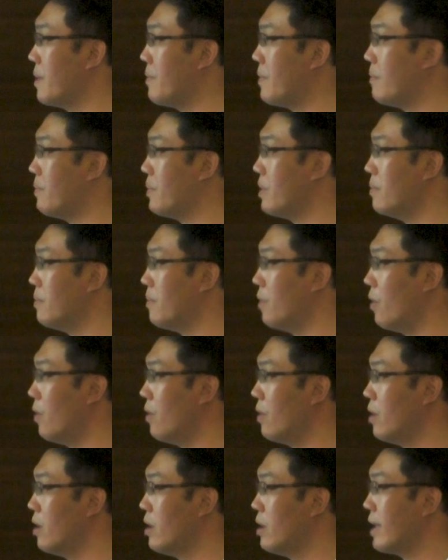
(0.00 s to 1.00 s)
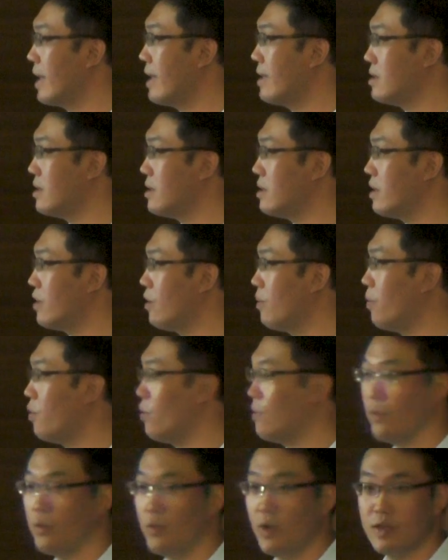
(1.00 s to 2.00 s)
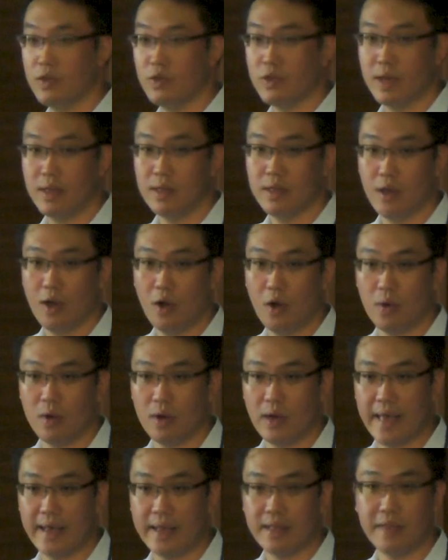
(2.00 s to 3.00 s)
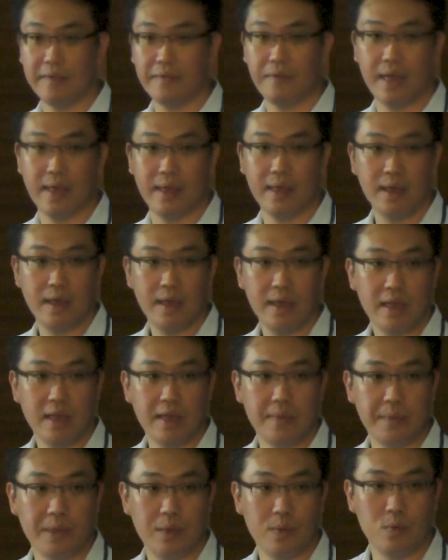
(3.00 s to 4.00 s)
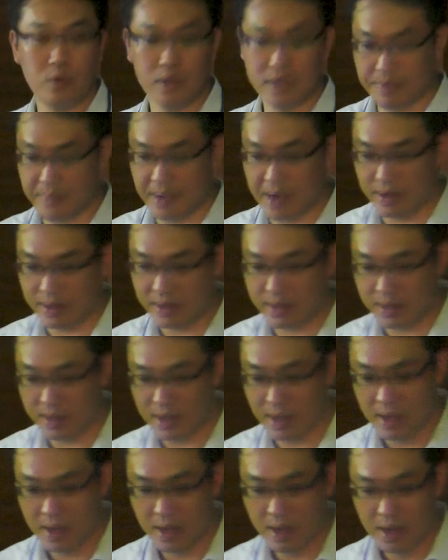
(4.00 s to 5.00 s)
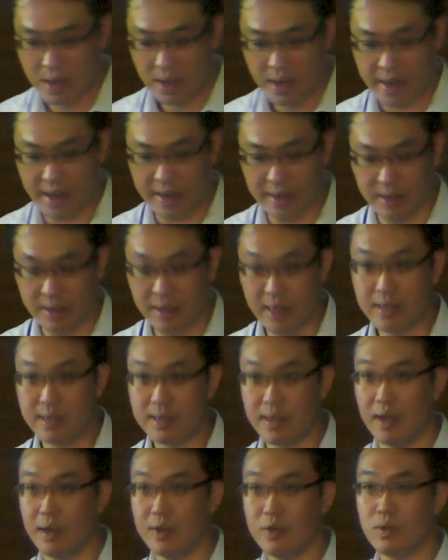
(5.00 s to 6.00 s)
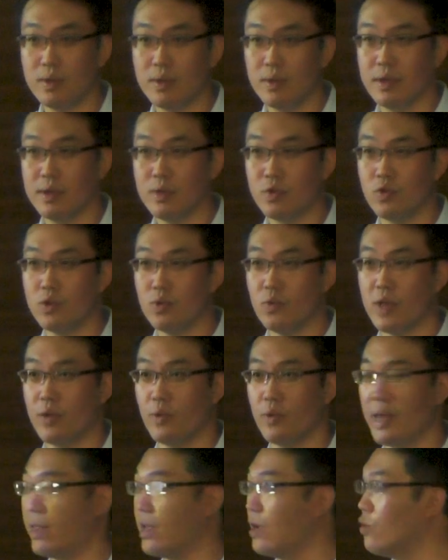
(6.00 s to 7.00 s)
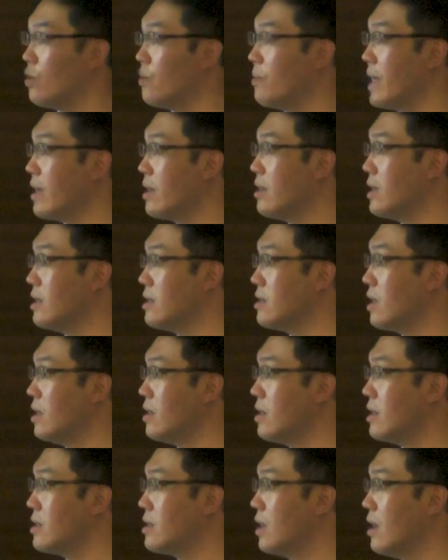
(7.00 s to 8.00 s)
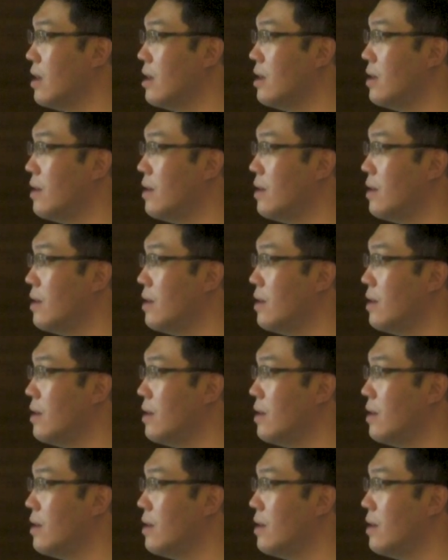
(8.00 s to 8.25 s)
maybe promote cancer cell proliferation or activate immune response. And this gene regulatory mechanism is